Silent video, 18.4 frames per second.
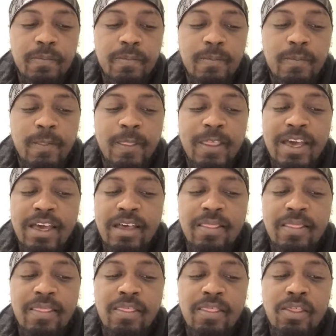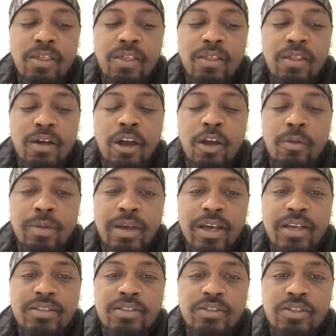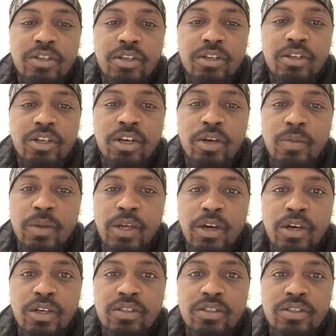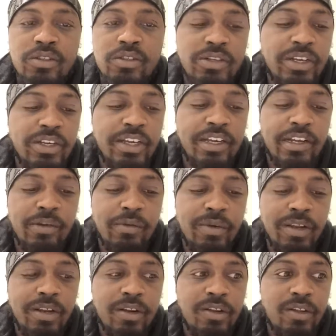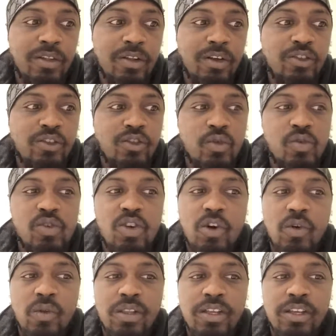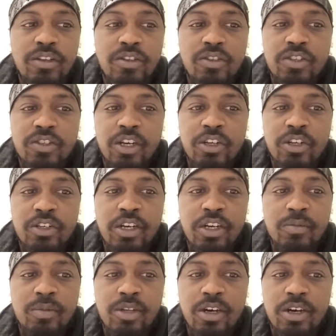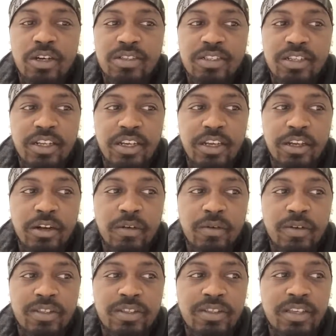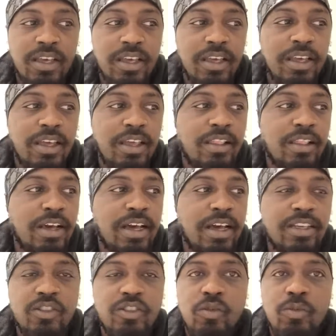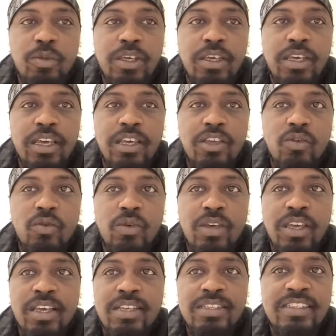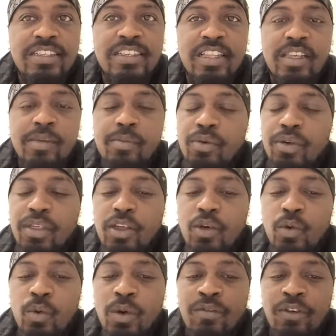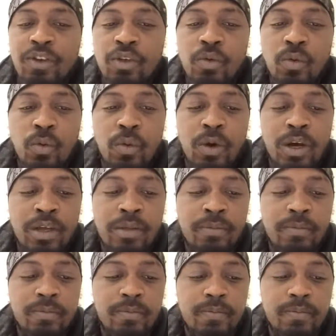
And that our pastors are dumb dogs. They're ignorant. Our so-called leaders are dumb dogs and ignorance. In the ISUPK, you can't sleep with whoever you want.